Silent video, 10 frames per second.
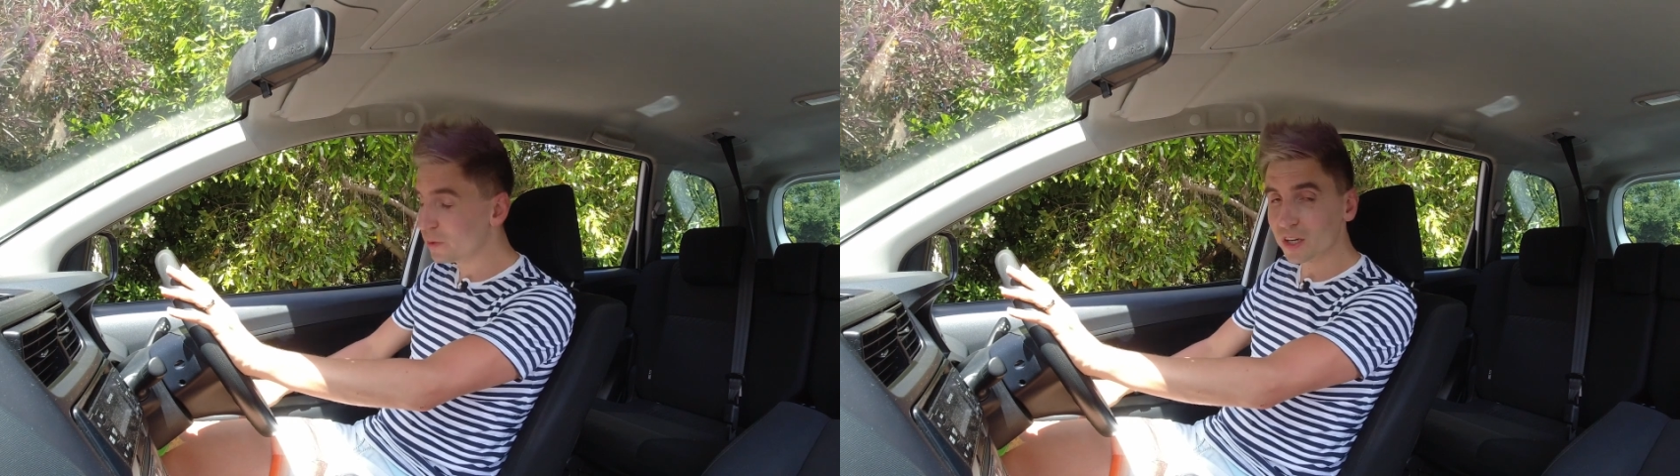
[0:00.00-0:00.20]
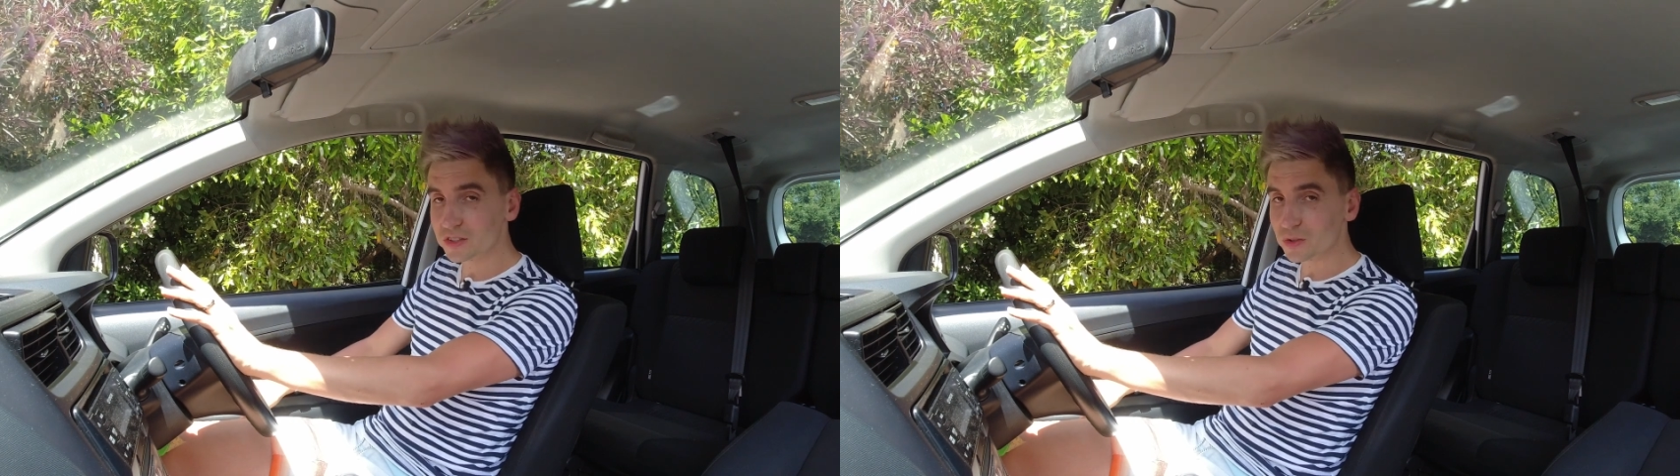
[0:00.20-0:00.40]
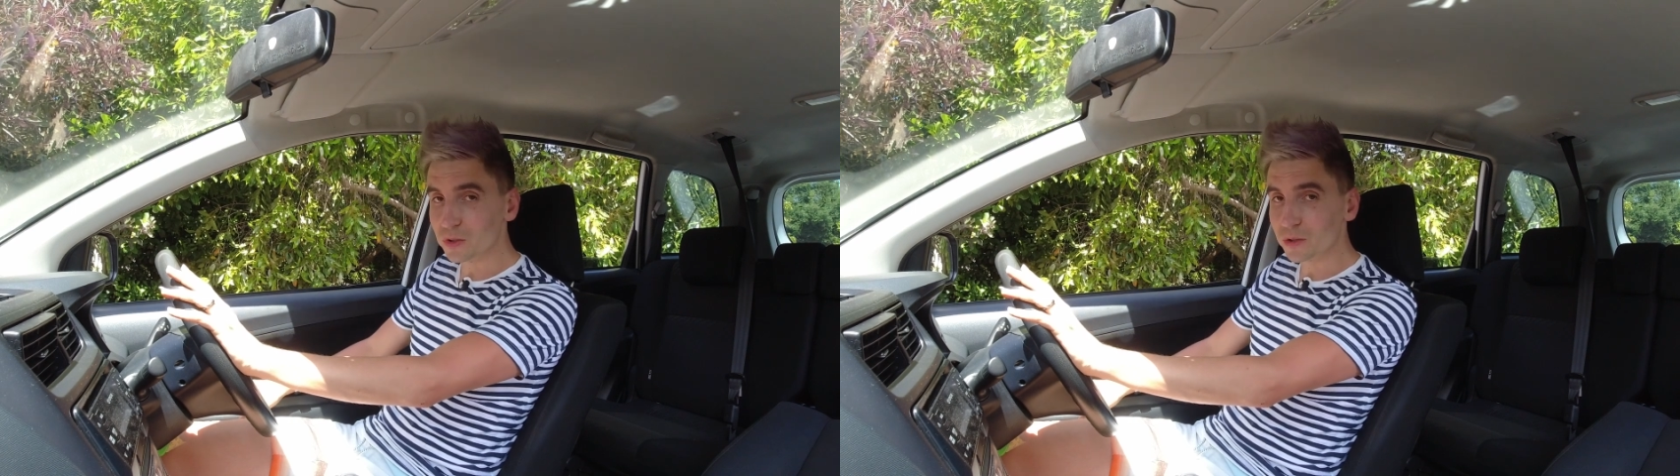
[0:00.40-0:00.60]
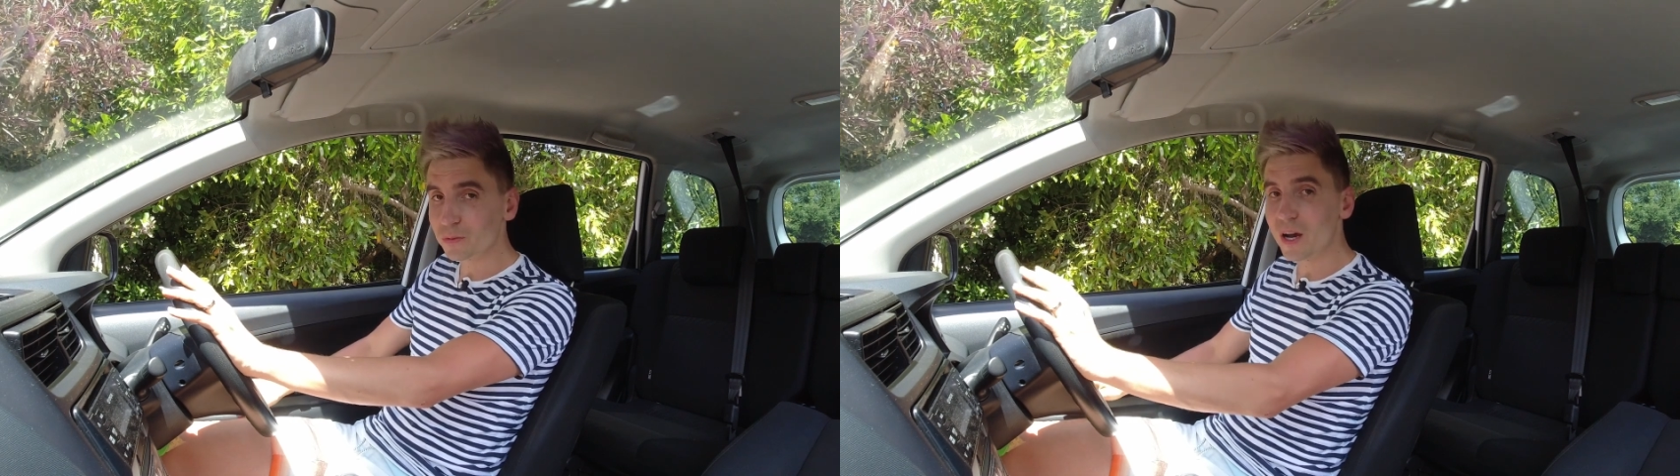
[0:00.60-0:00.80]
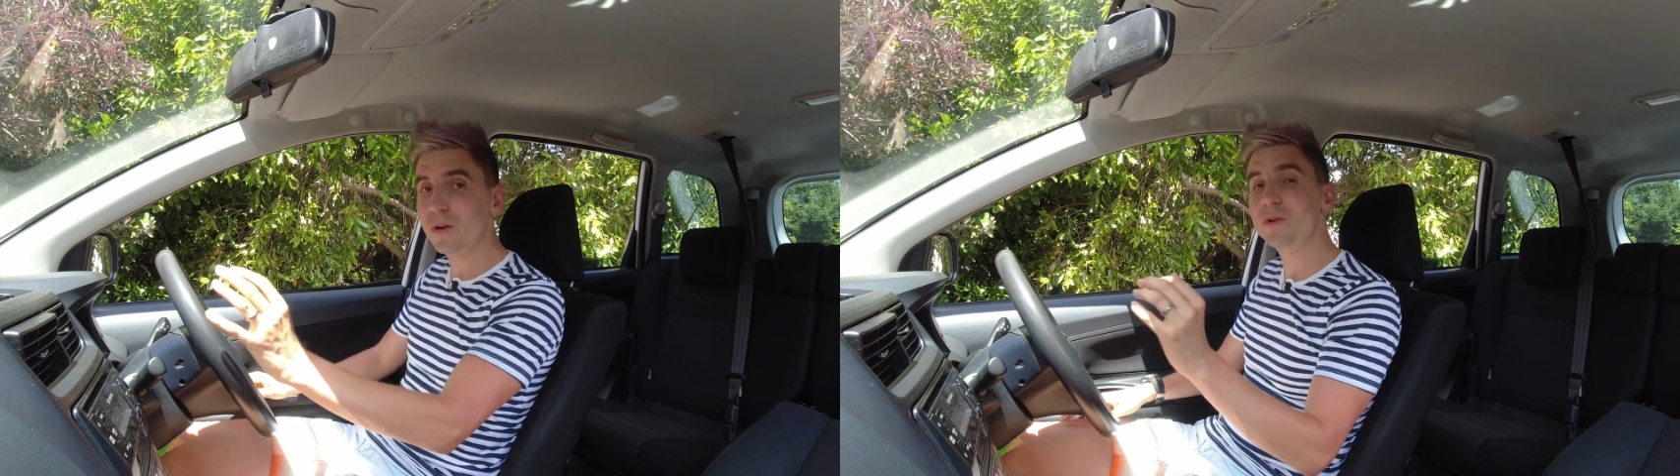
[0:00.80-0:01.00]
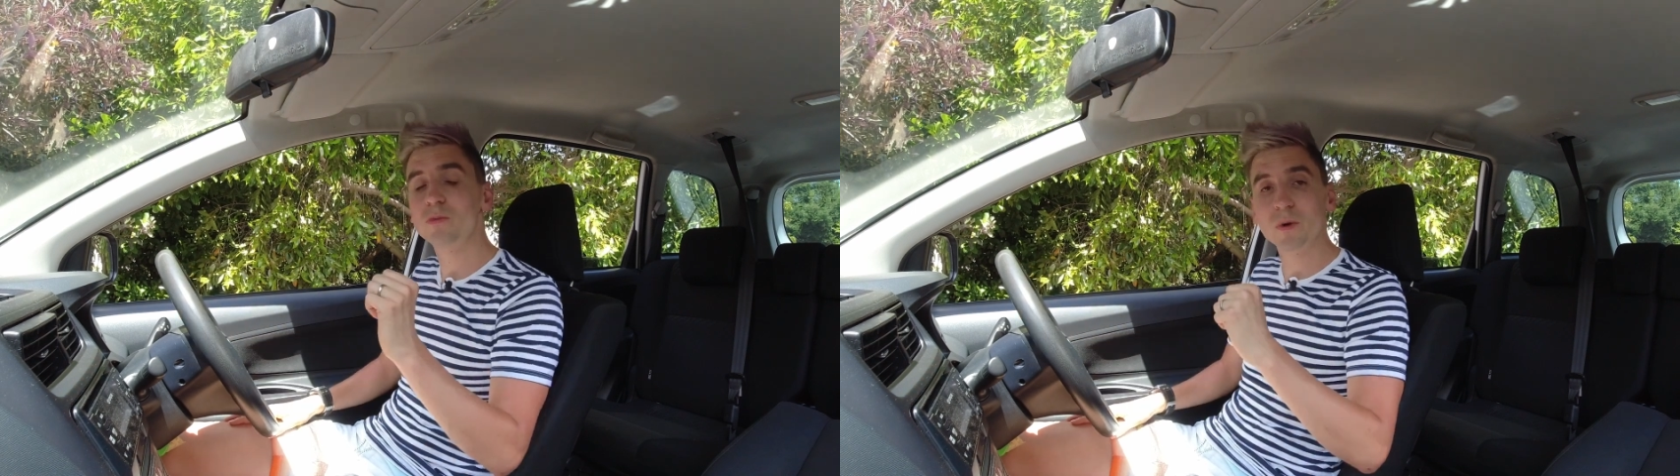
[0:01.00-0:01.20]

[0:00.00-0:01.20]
windows all around,